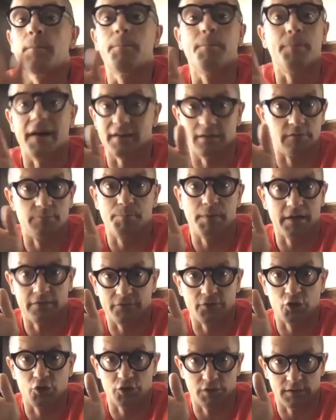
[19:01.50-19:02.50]
bottled
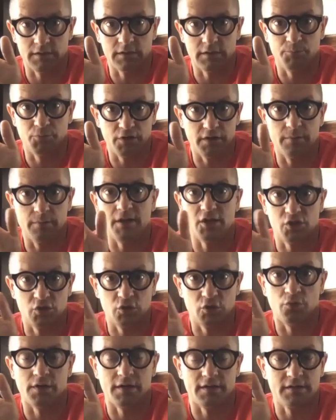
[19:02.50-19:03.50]
beverages, pretty much
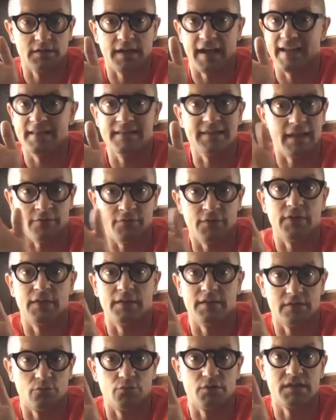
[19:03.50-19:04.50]
sodas, cans, everything
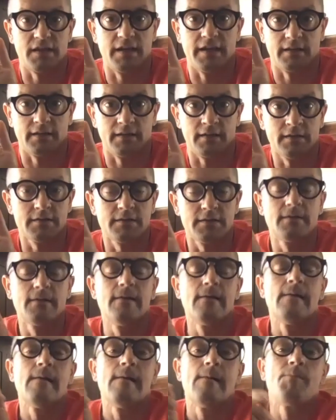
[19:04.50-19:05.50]
is recycled,
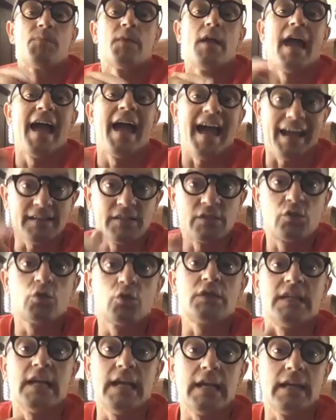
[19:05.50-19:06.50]
has to
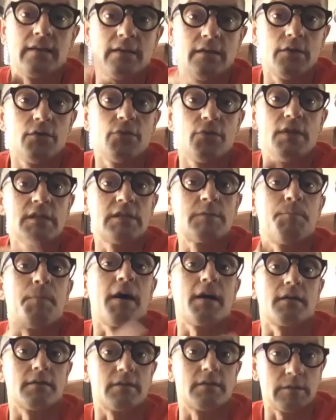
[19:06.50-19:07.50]
take these
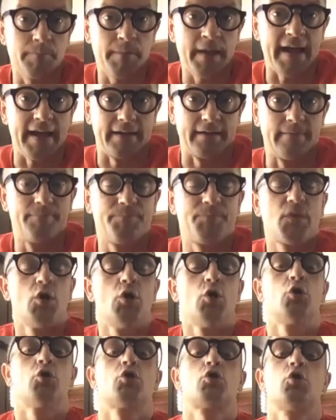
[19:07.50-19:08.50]
bottles back.
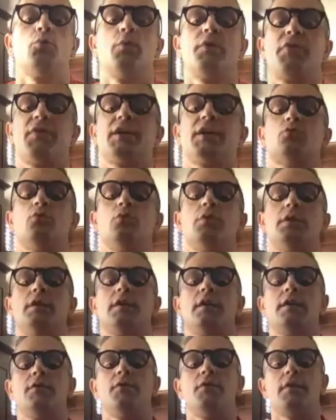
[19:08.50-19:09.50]
So what they're doing
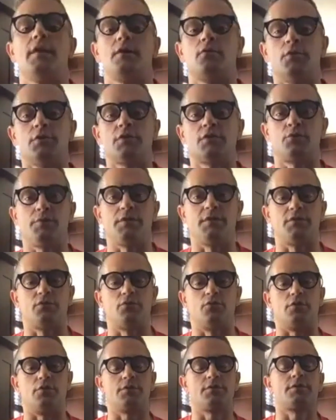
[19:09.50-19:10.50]
in their grocery
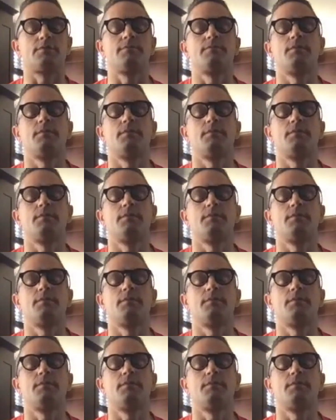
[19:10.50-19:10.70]
stores,